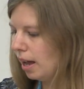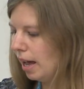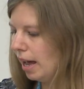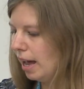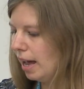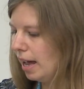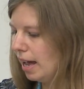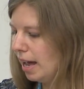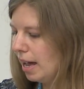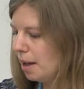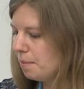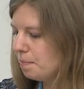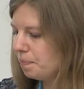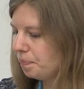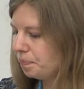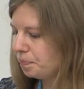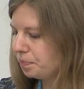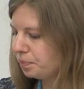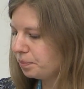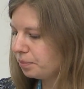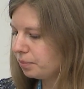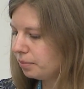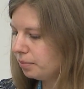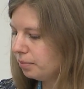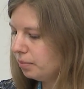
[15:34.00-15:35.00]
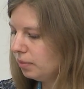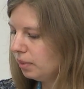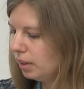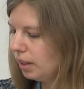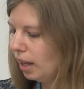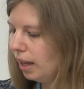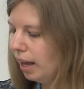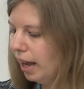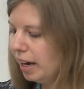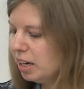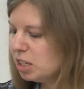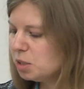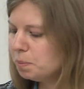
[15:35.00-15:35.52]
Um,
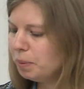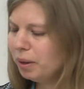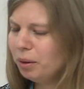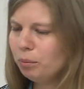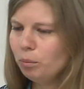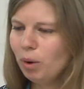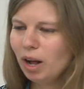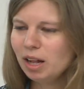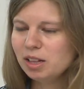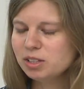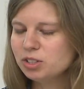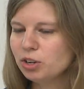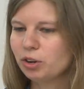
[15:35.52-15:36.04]
and it's been well